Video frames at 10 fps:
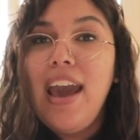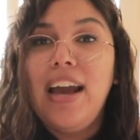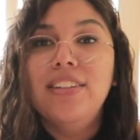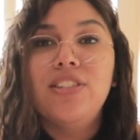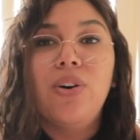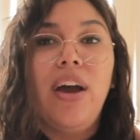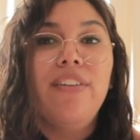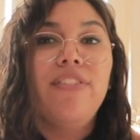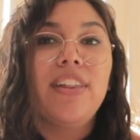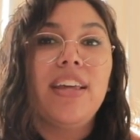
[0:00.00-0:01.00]
And so I
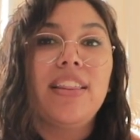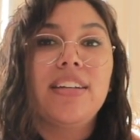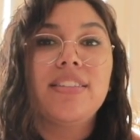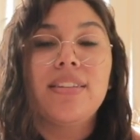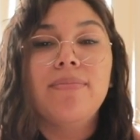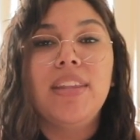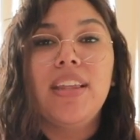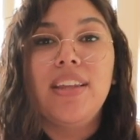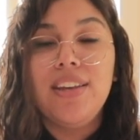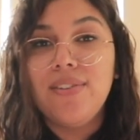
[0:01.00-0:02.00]
feel like that's
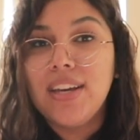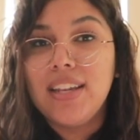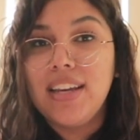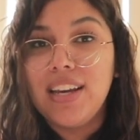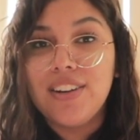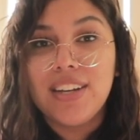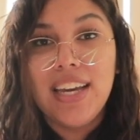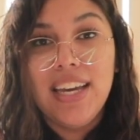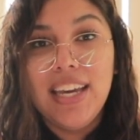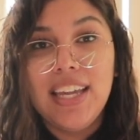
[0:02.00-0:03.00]
something that you can get your
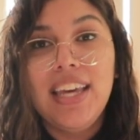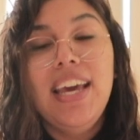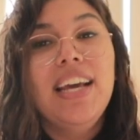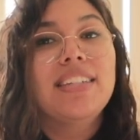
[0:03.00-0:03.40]
kid.